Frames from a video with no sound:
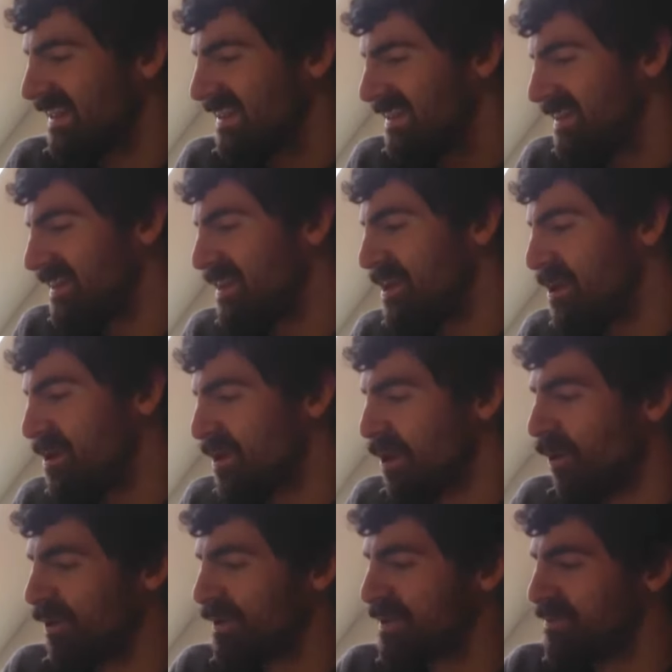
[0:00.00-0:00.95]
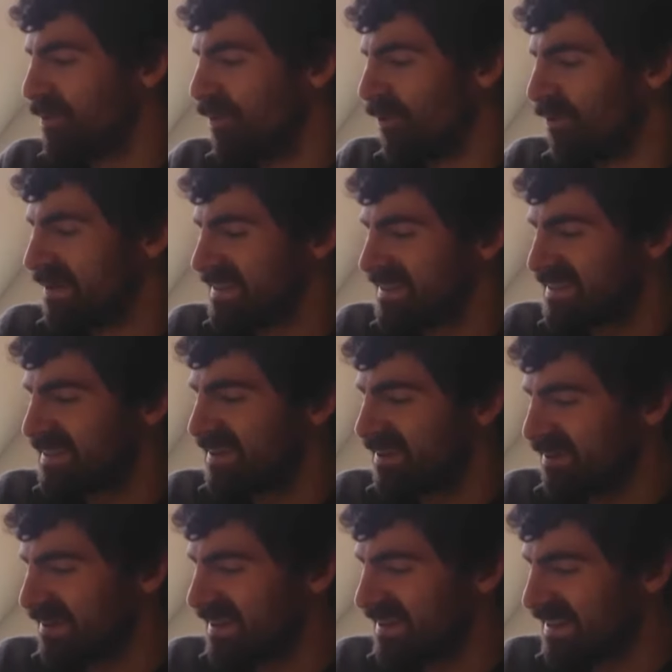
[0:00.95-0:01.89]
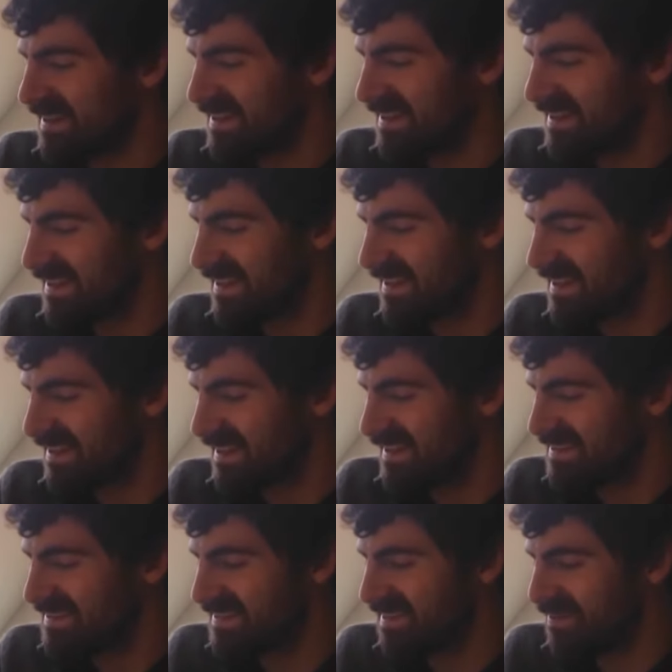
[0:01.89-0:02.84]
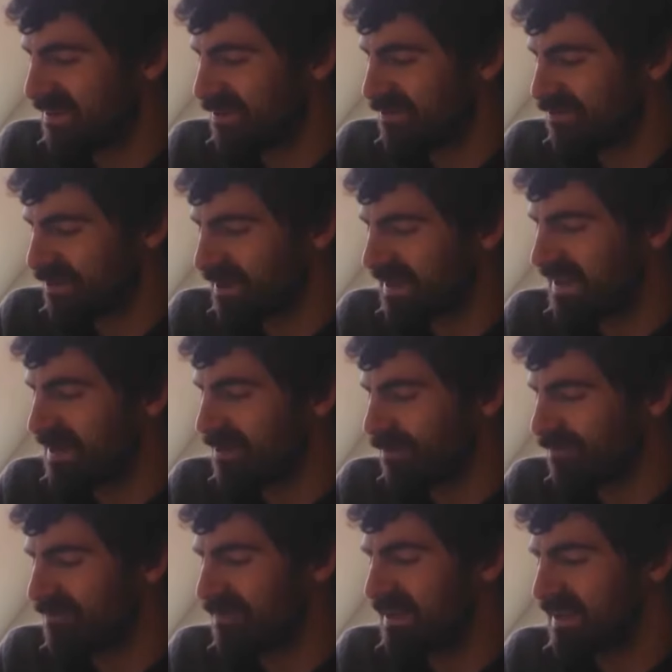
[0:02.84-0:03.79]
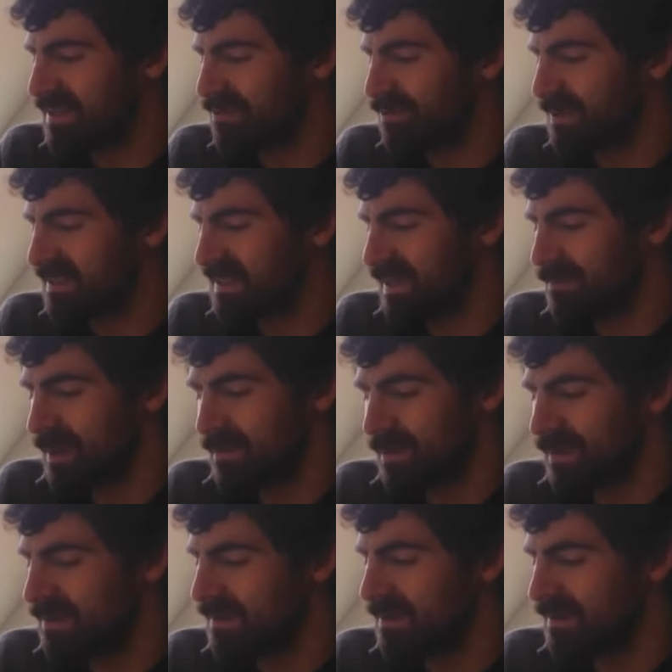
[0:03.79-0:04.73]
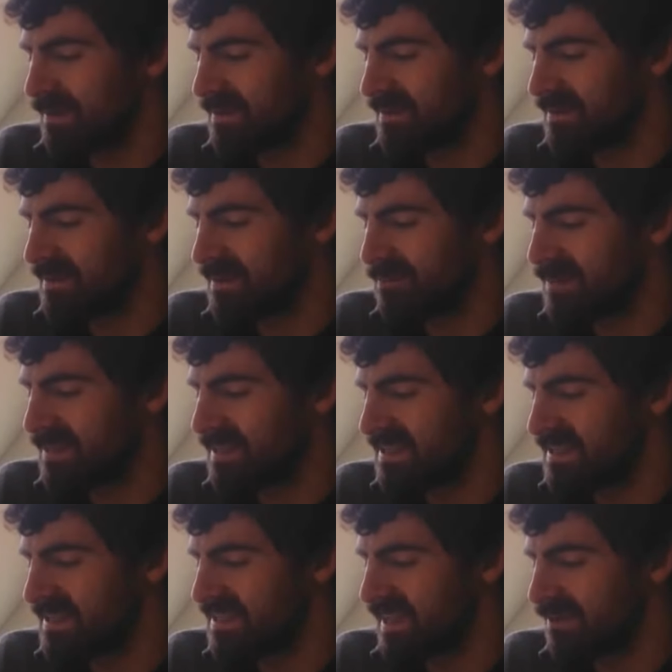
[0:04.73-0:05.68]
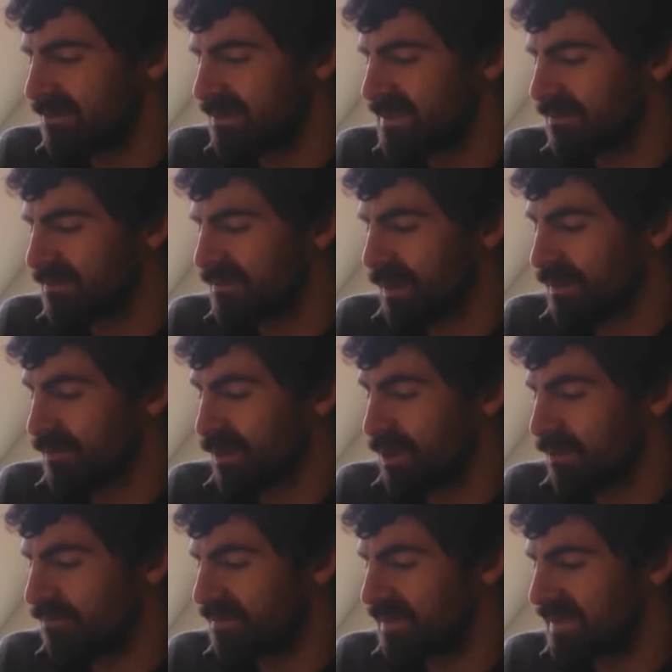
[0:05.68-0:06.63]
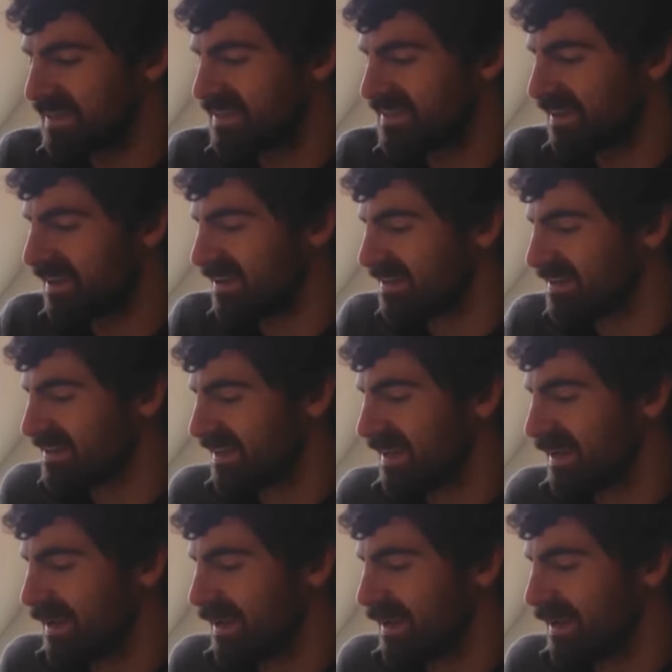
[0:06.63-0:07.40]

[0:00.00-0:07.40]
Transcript: an Octomore. It's not really obvious what it's going to be. I mean, some of these distilleries have very, very obvious styles.